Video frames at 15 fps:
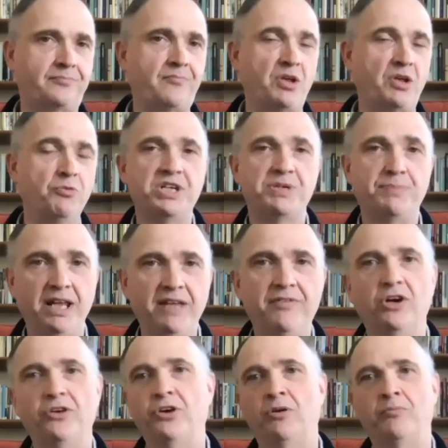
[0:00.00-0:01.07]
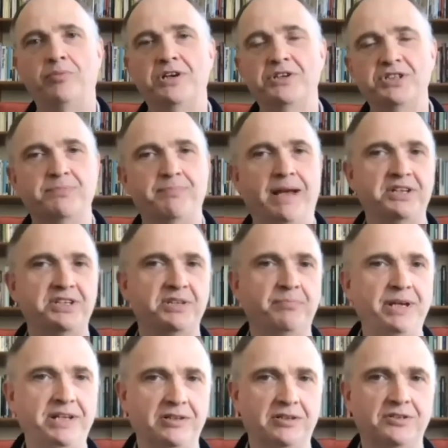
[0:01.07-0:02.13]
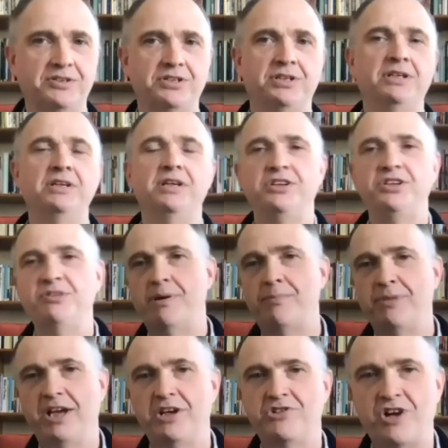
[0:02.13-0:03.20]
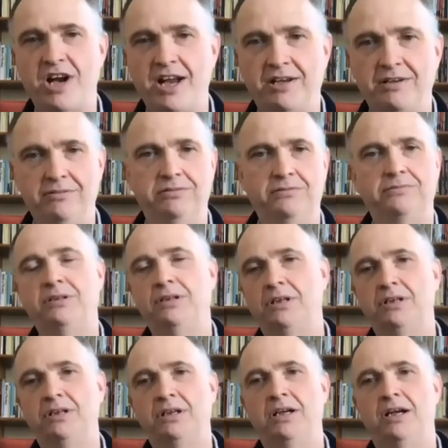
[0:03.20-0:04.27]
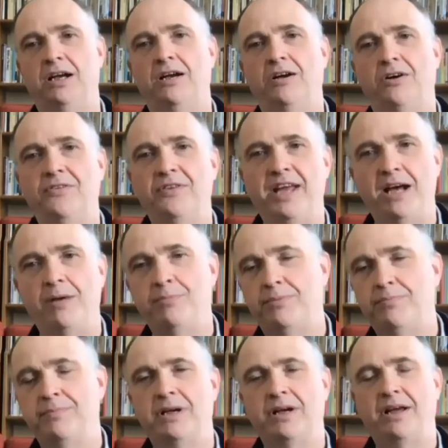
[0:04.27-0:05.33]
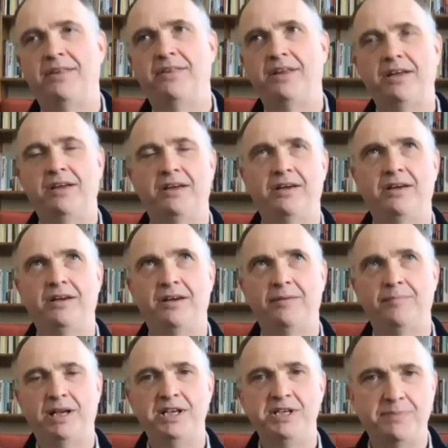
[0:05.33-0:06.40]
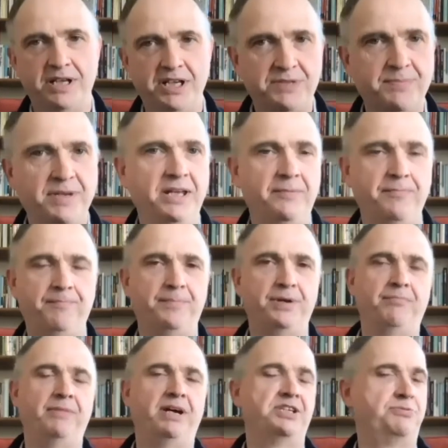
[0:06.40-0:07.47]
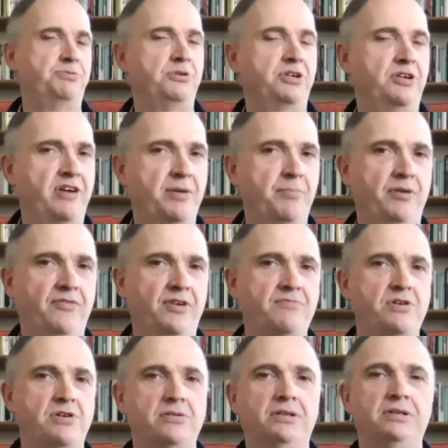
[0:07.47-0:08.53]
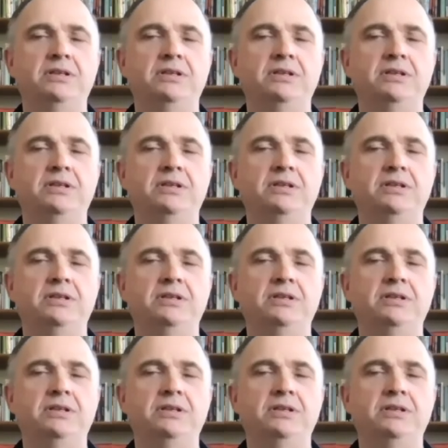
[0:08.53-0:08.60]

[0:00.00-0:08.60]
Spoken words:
which, believe it or not, brings us back to the Beatles. Do you remember their track on the album? I think Please Please Me, but Max will correct me if I'm wrong.